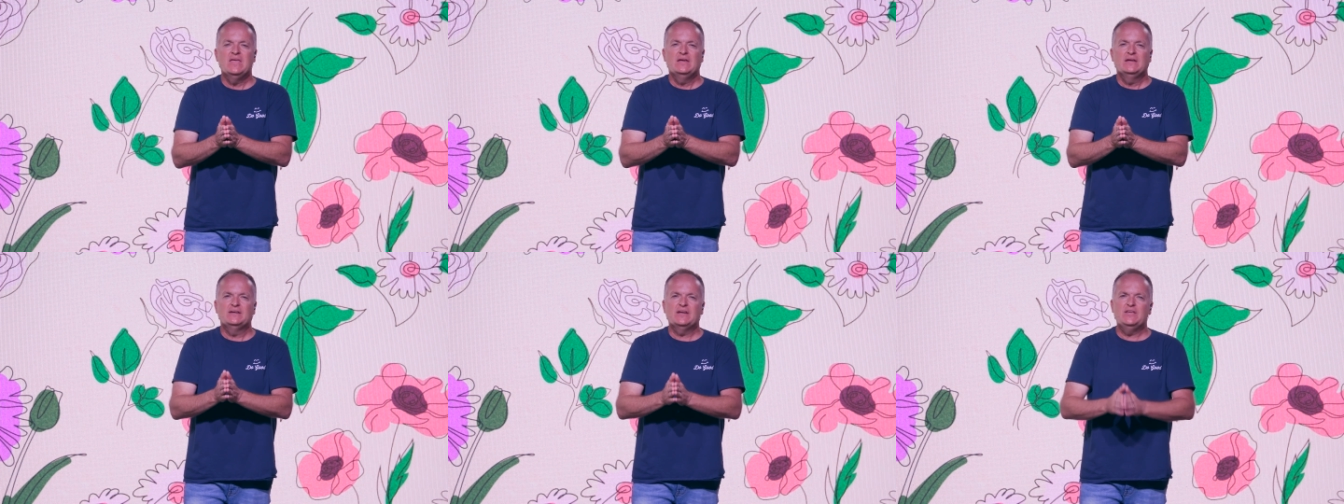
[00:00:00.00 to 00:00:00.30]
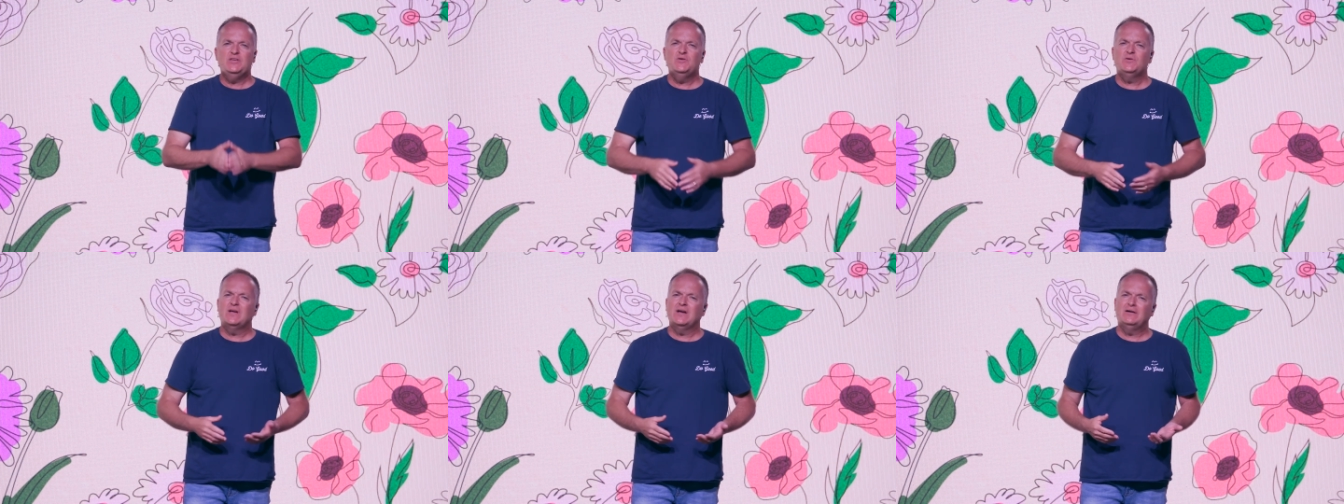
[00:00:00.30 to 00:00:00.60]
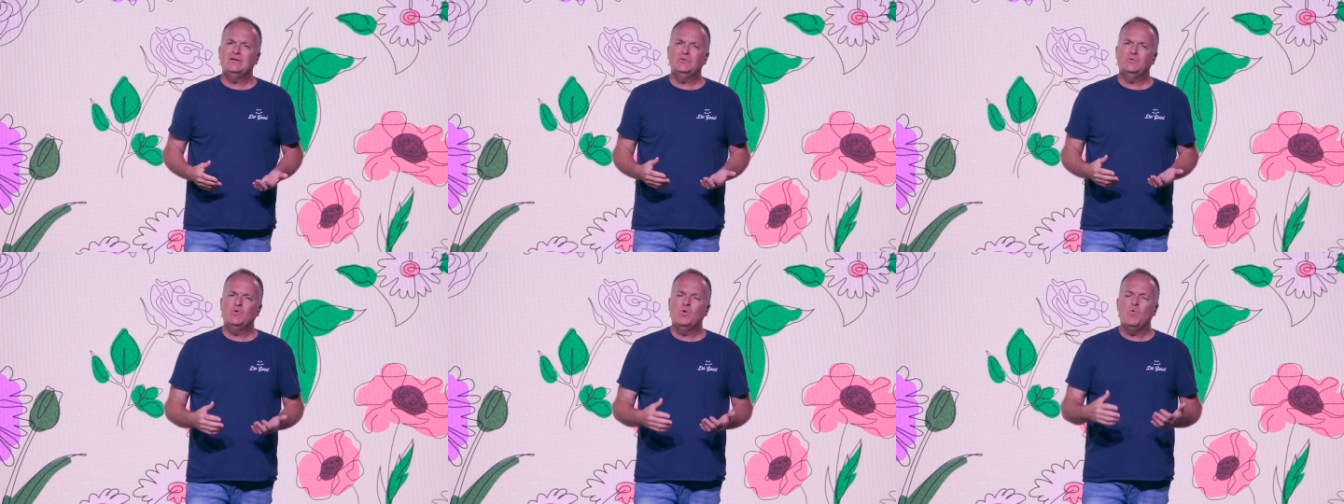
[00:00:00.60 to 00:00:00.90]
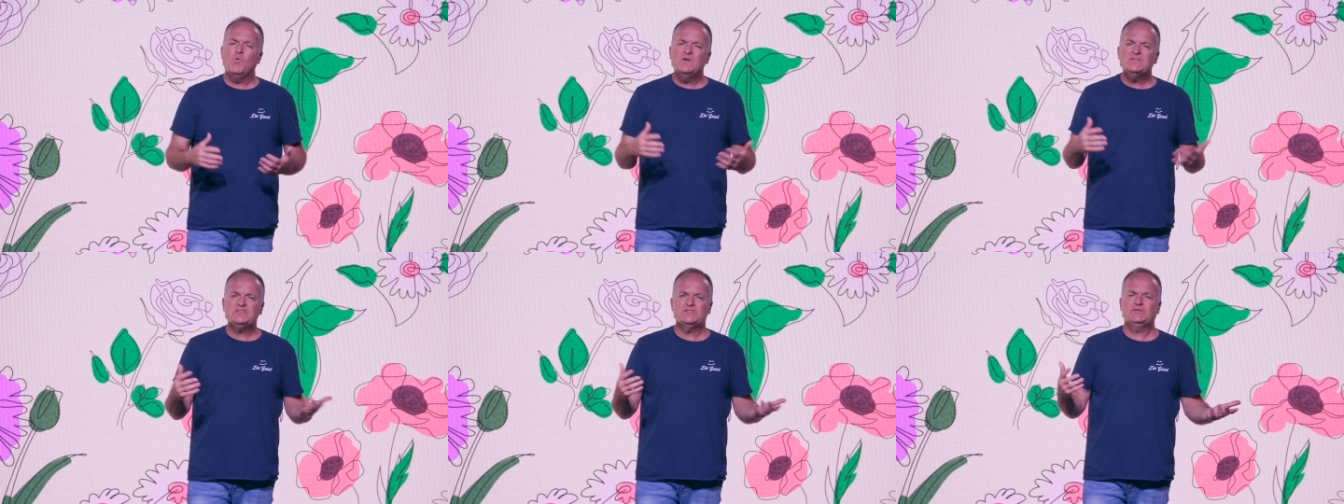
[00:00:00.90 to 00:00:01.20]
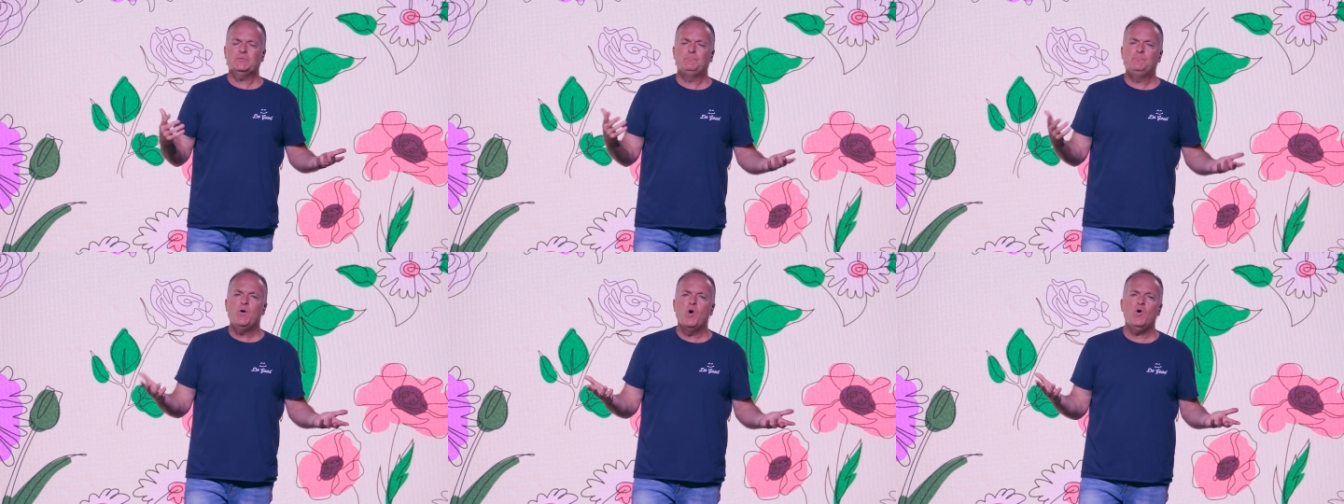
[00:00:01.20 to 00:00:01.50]
Now you go, Well, what's
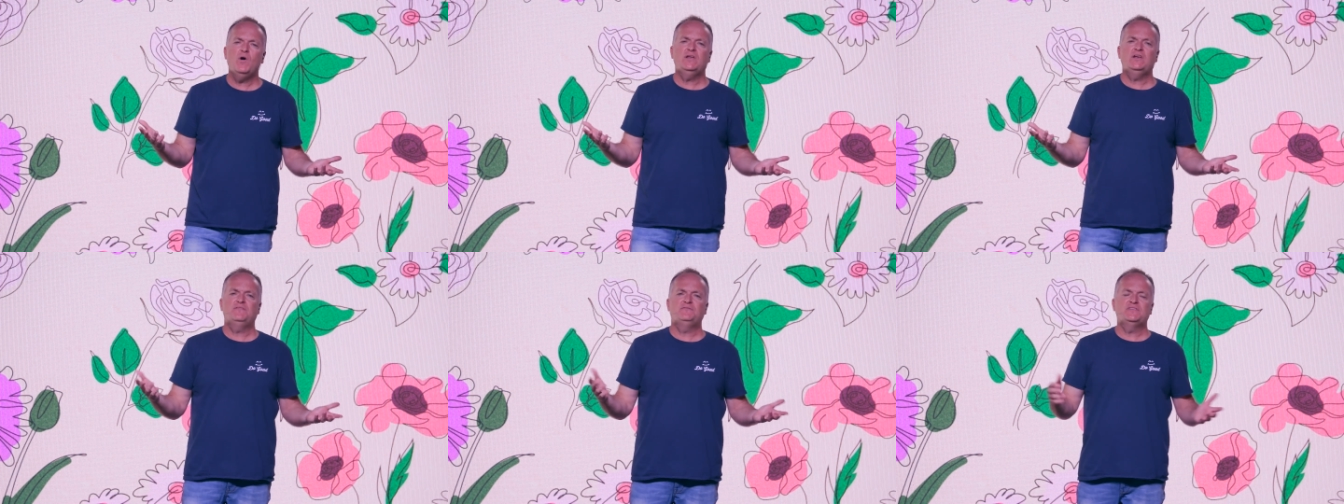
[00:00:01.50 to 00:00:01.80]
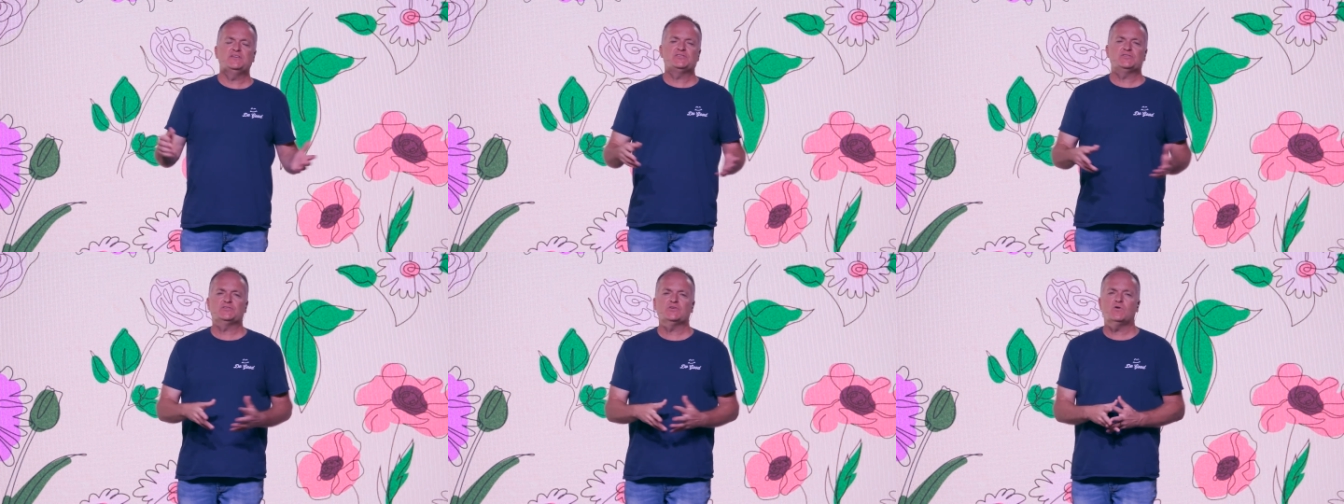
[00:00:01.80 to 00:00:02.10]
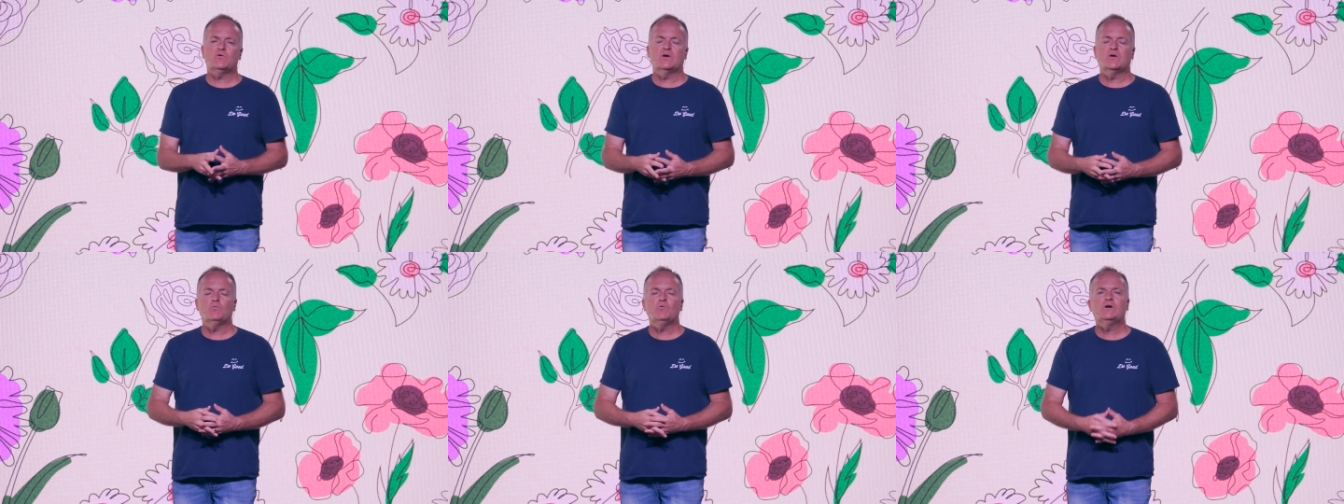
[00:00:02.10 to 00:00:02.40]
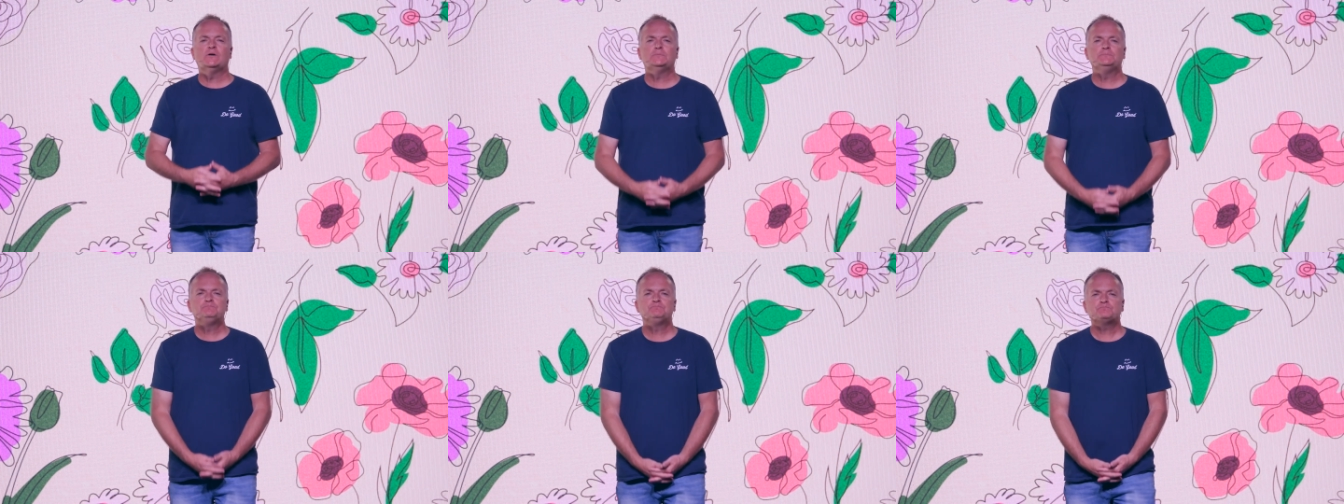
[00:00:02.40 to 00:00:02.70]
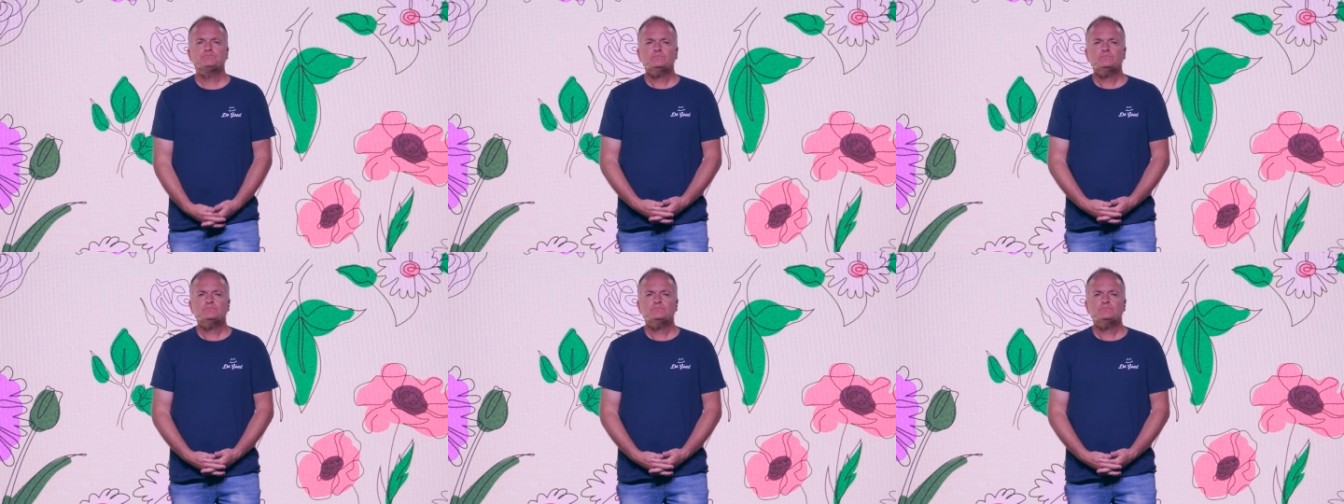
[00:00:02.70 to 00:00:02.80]
the point of this story? Well,